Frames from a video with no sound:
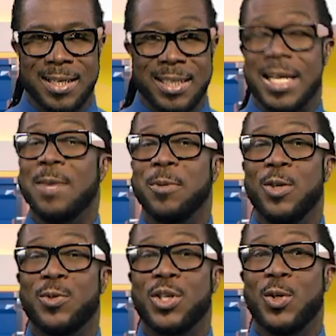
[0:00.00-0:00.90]
and helping
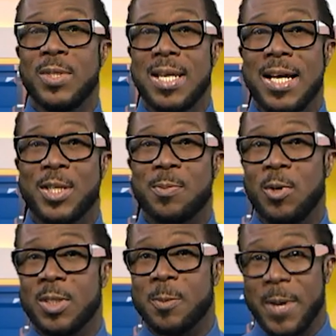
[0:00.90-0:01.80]
you to utilize
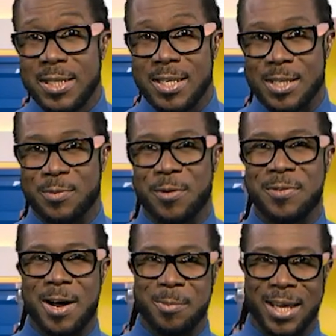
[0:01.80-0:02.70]
small spaces for
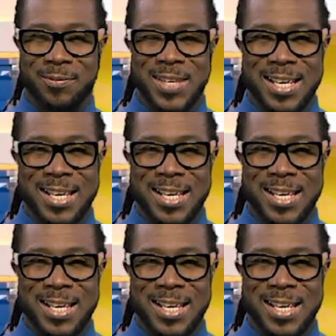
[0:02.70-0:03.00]
farming.